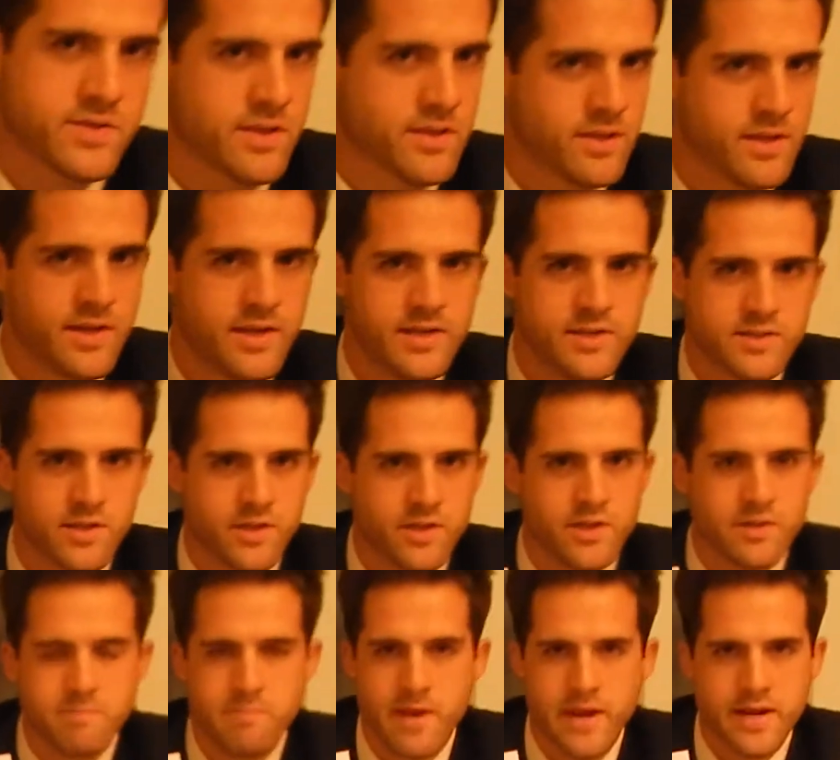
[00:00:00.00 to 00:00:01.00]
I think he's a
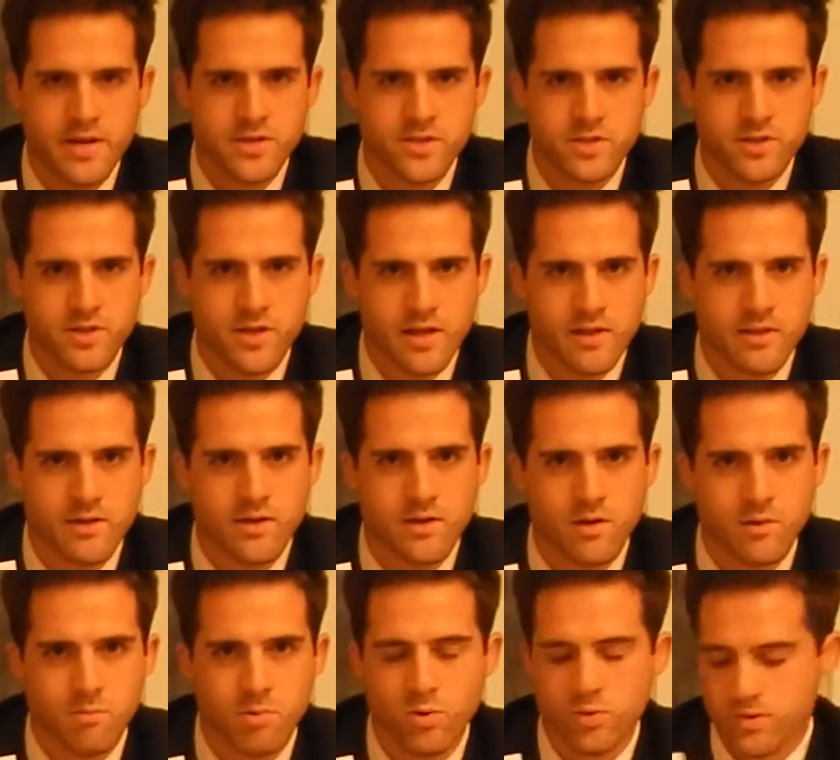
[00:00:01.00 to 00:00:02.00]
good manager, and I think
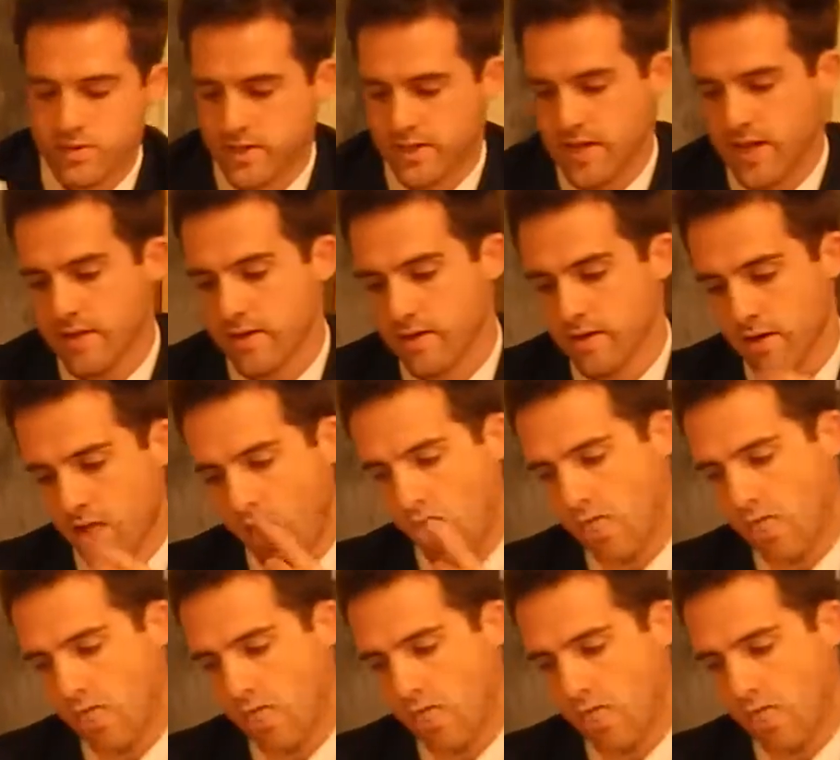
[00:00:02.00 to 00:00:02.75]
he'll pull it together.